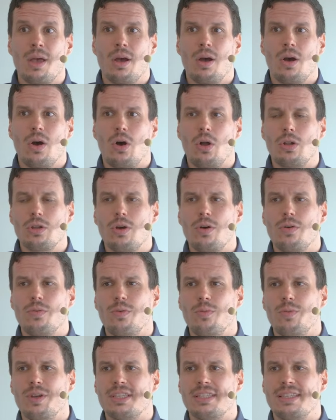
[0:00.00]
Although
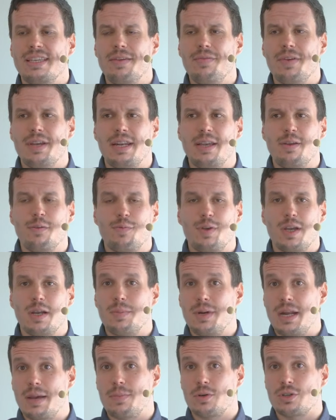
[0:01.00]
with CVD, film
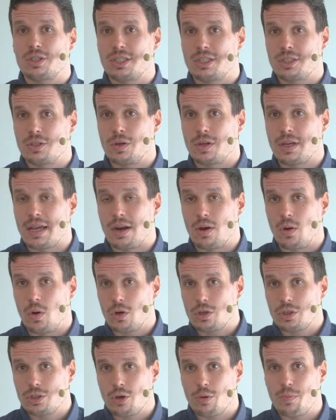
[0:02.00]
deposition can
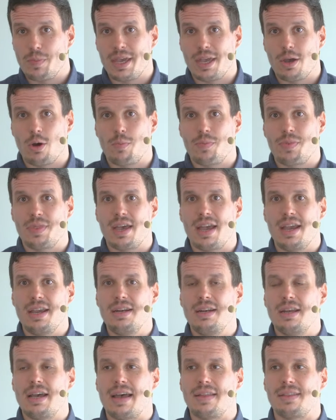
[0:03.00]
also be
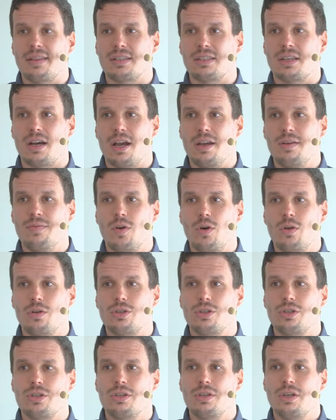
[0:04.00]
obtained at the
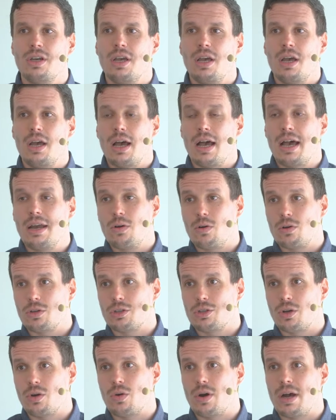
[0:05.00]
sidewalls and
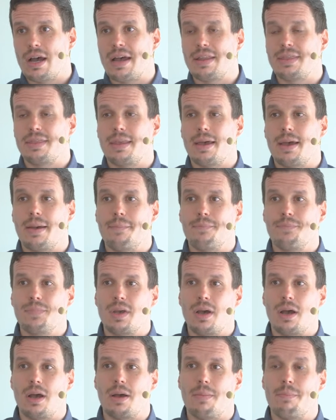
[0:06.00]
also at the
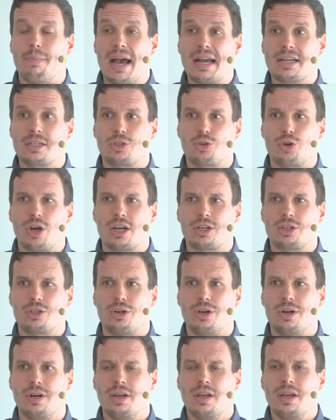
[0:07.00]
uh, back
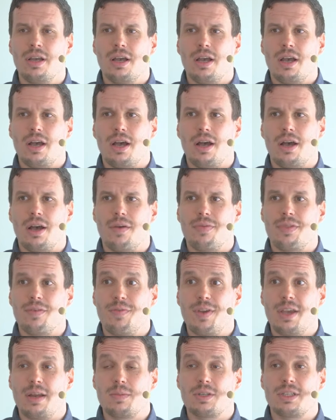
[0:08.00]
structure, uh, the
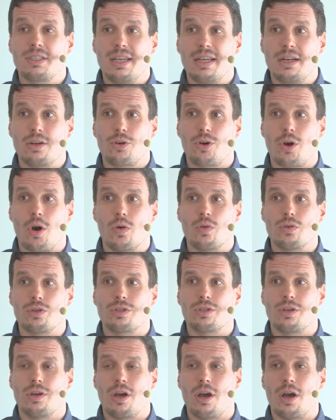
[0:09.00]
film still
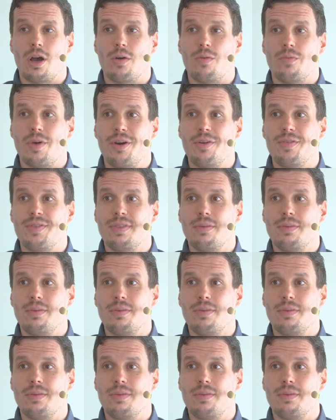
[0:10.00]
grows uh, very